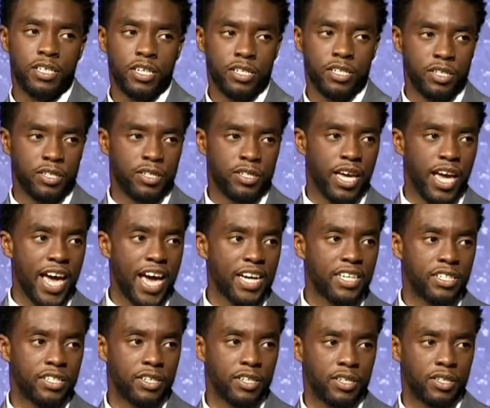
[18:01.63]
Atisha's
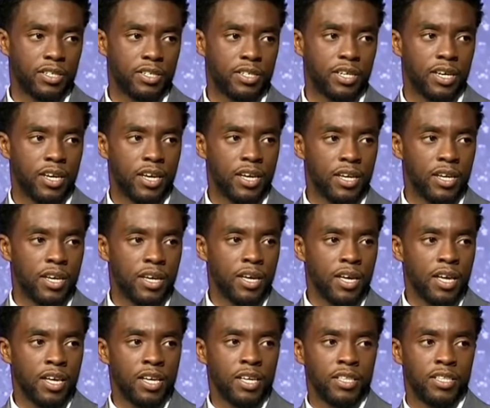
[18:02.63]
actions,
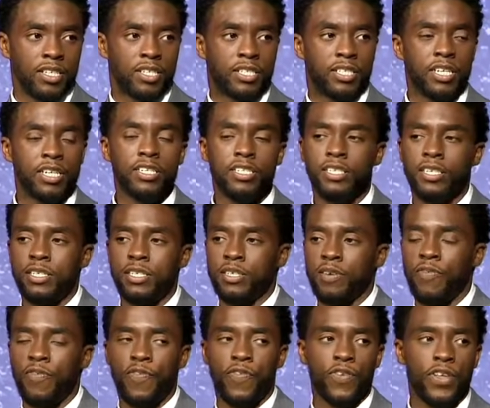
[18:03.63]
the
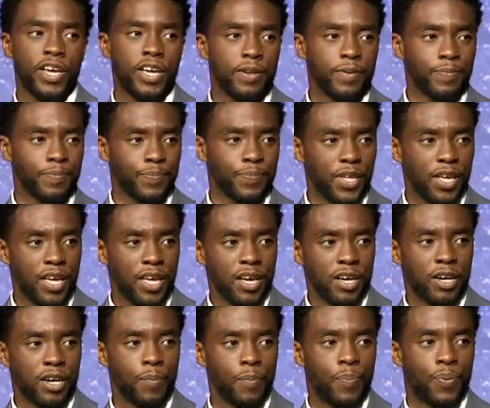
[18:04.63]
citizens of Flint
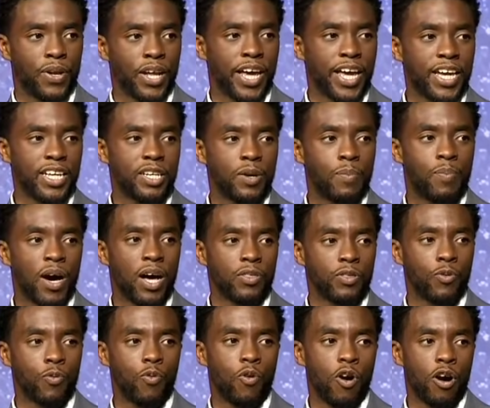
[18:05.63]
complained
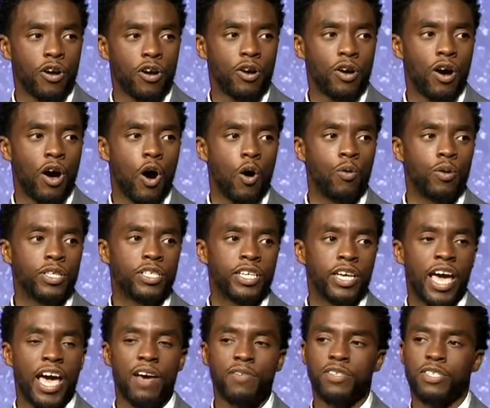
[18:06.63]
about the water, only
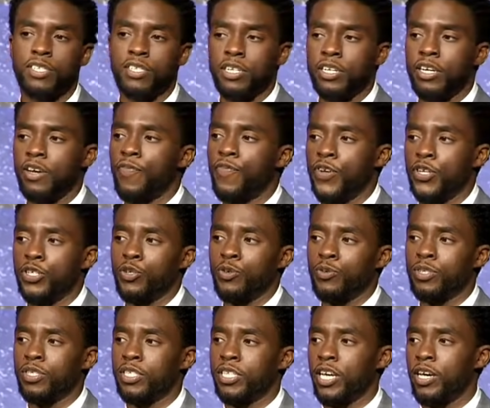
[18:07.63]
to have city
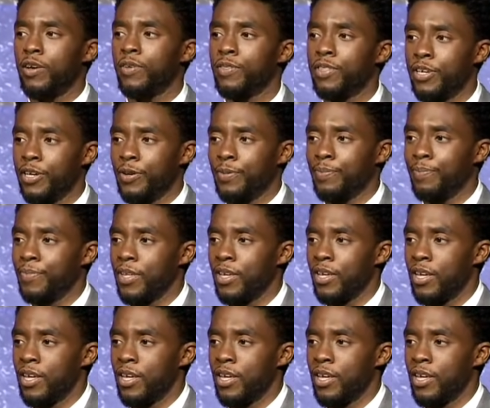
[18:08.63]
officials tell them